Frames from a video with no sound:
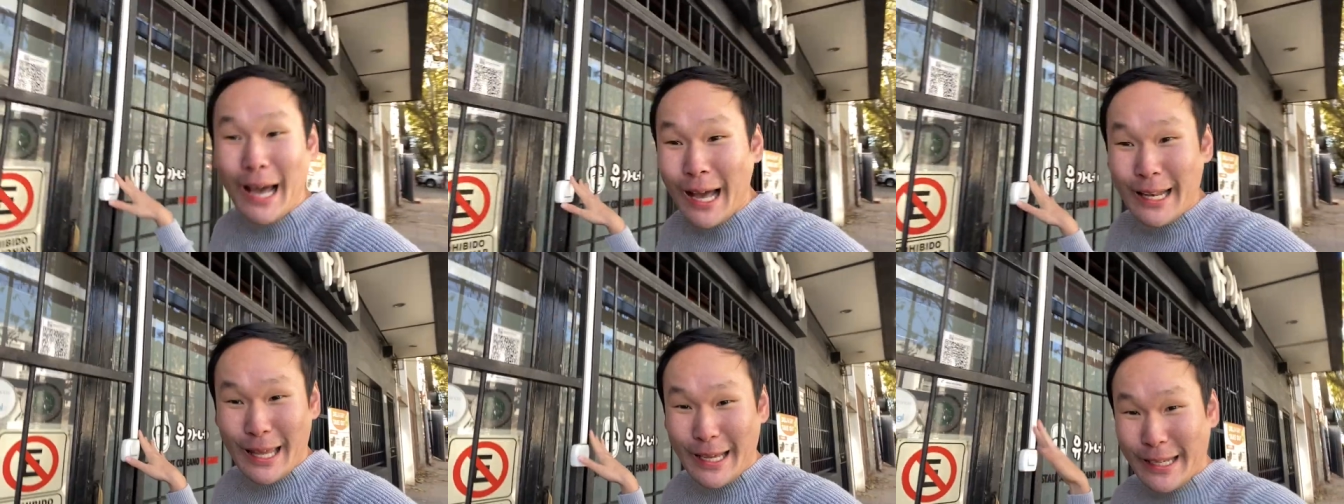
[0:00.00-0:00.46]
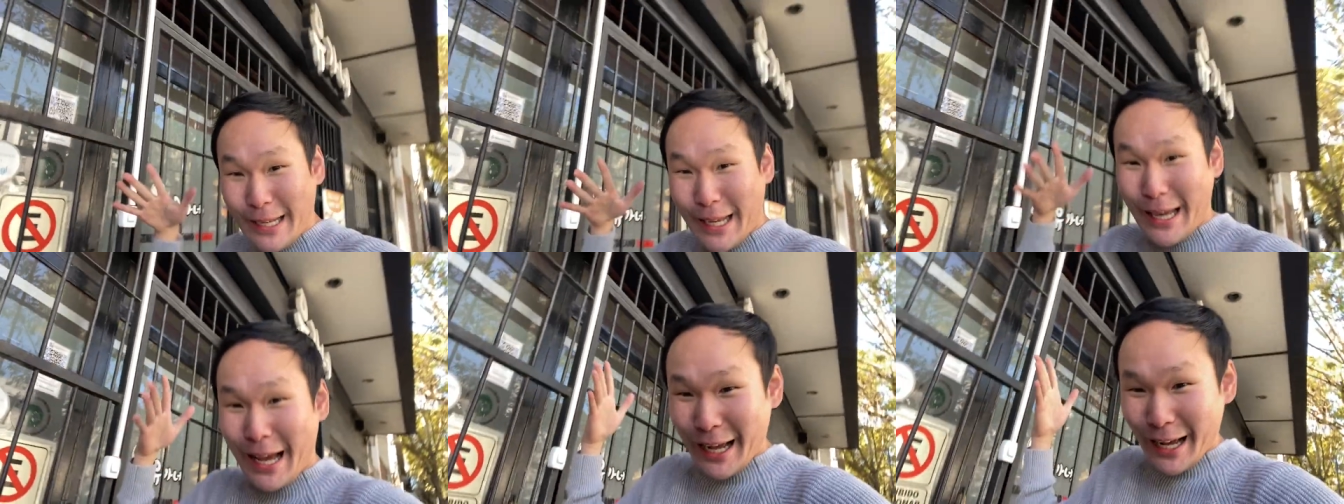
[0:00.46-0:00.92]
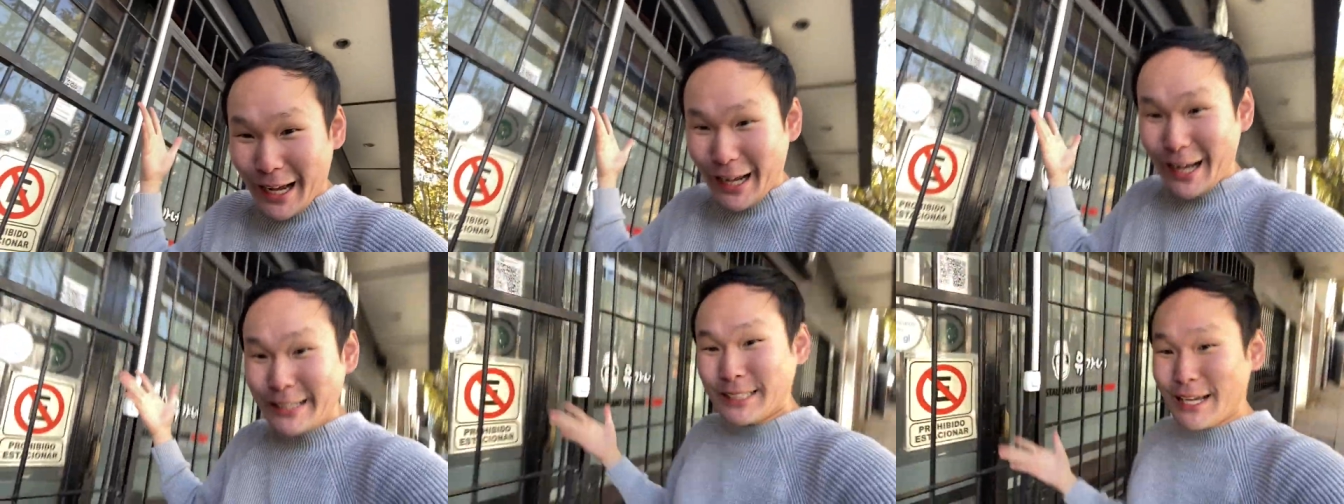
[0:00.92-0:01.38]
Like,
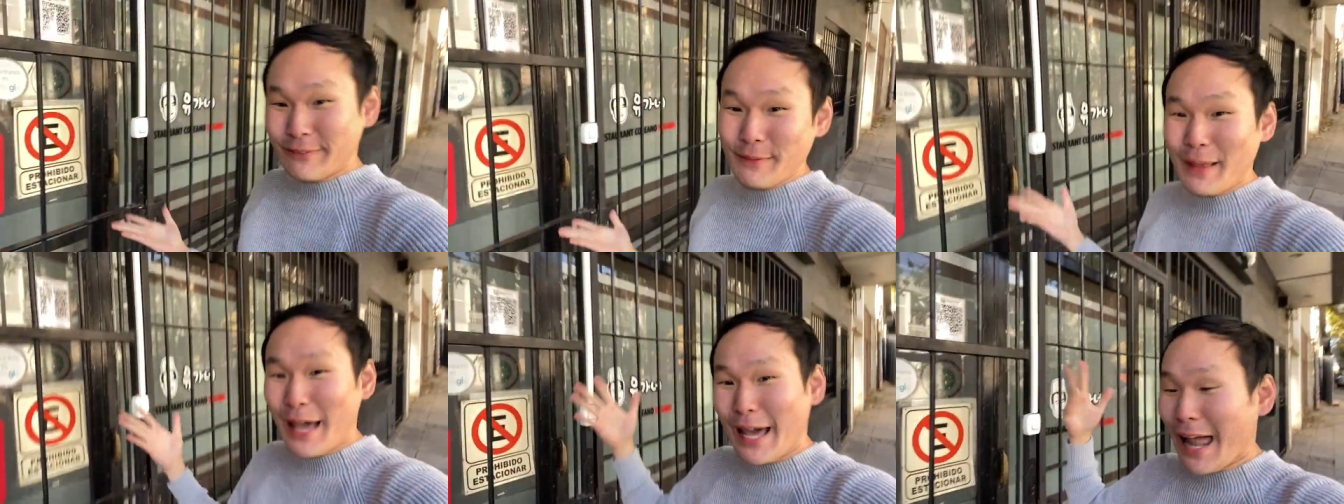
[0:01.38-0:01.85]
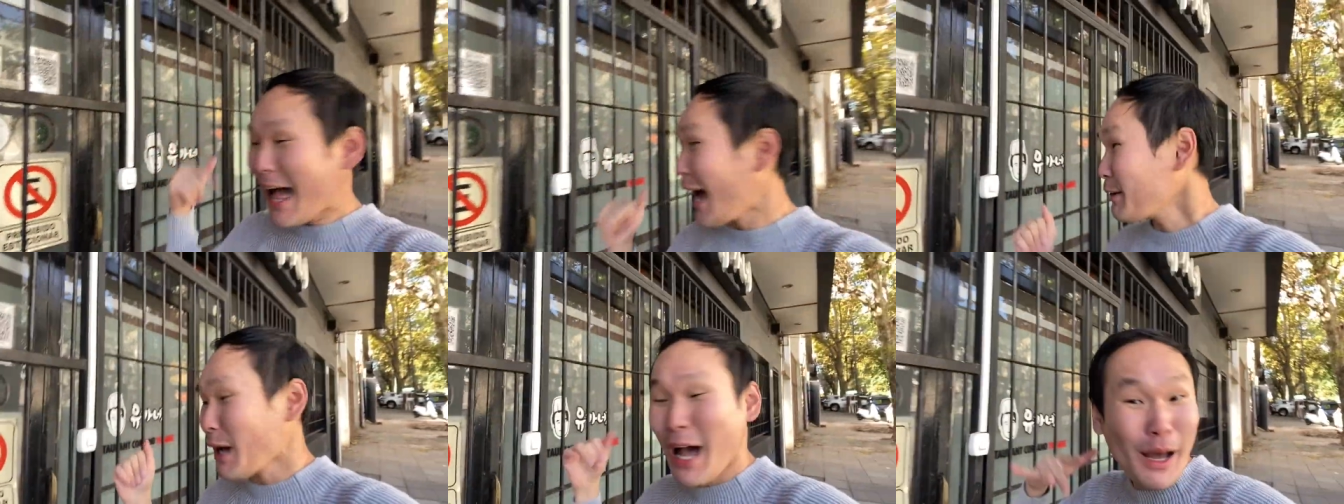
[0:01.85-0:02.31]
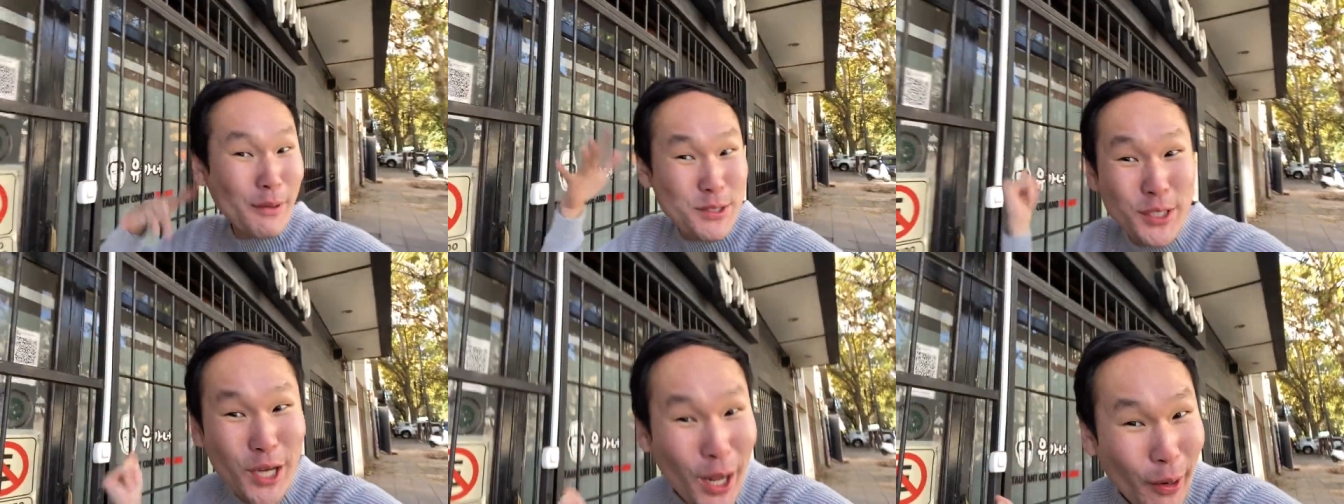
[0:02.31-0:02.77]
aside from that, how, how would
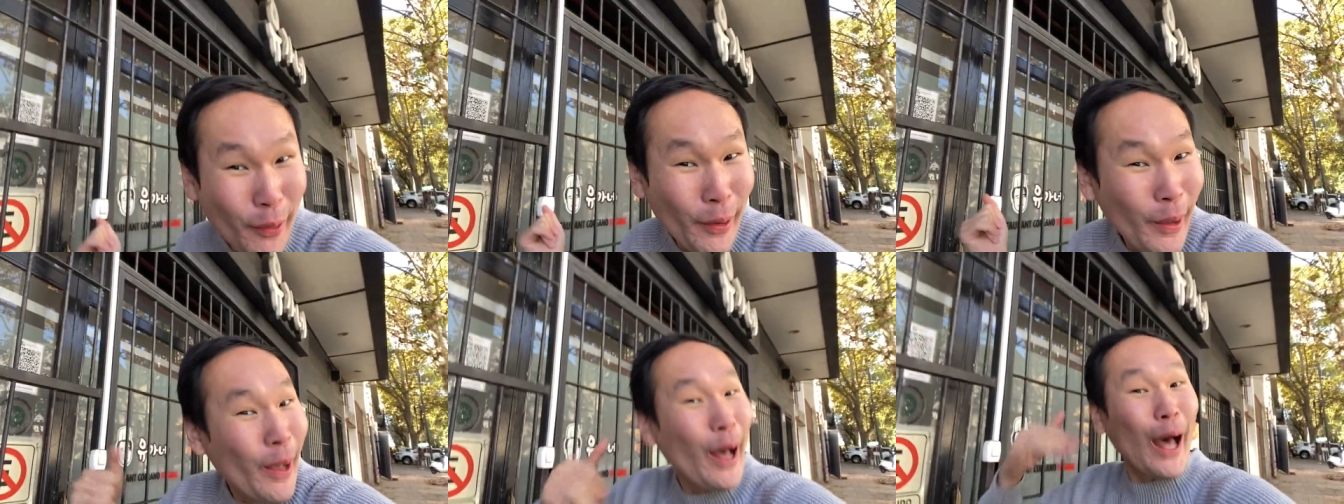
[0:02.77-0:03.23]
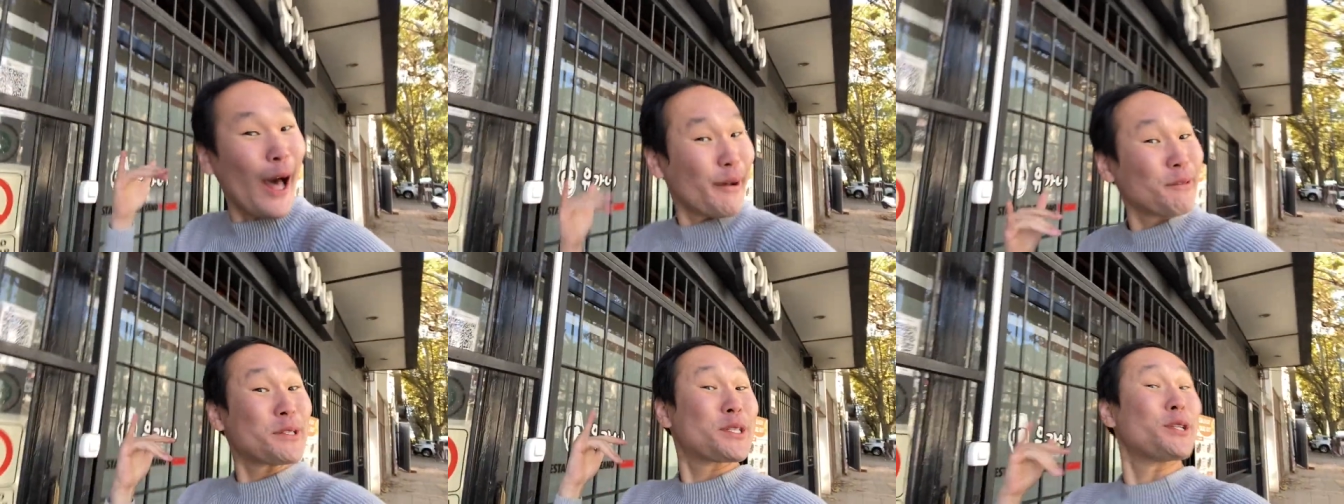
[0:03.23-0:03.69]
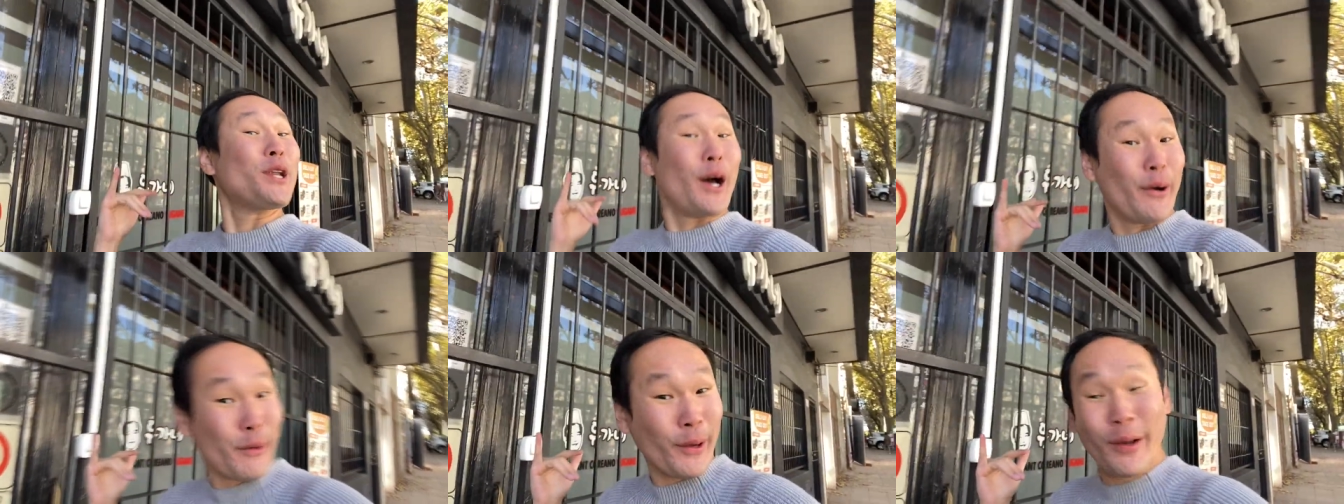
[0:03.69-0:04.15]
you know? How would you know?